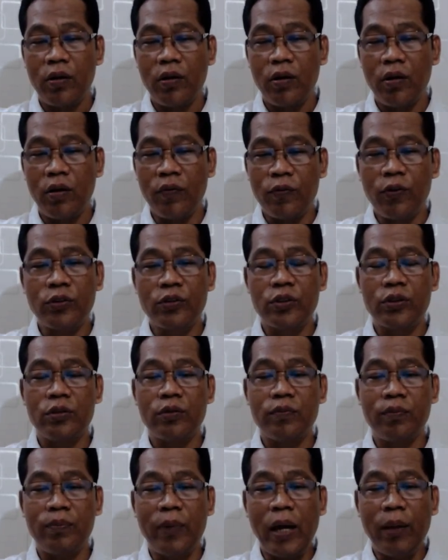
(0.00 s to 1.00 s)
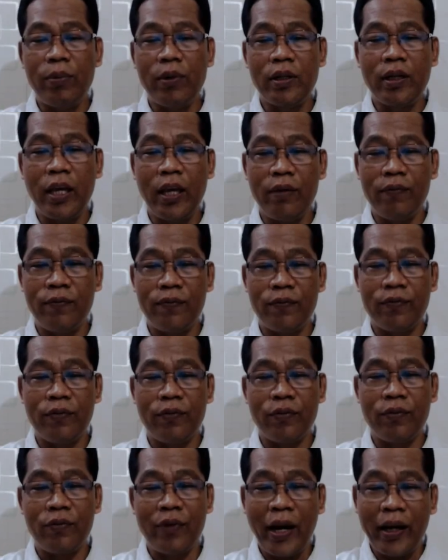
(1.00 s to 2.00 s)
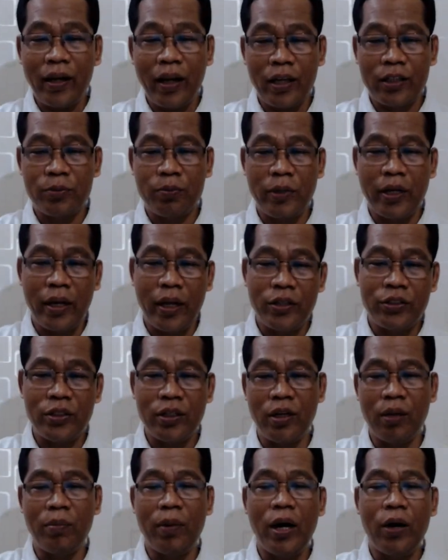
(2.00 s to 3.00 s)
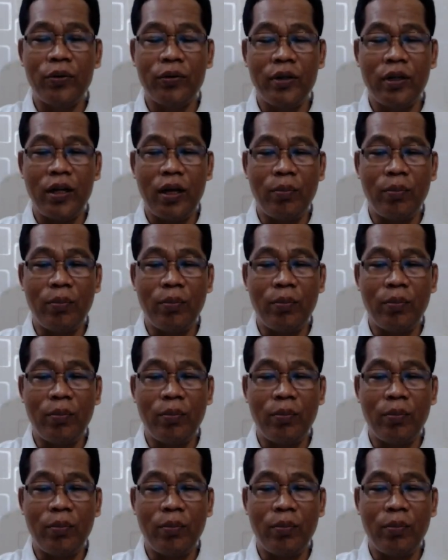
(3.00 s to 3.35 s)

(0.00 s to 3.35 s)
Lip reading: Of course, Bible give right explanation about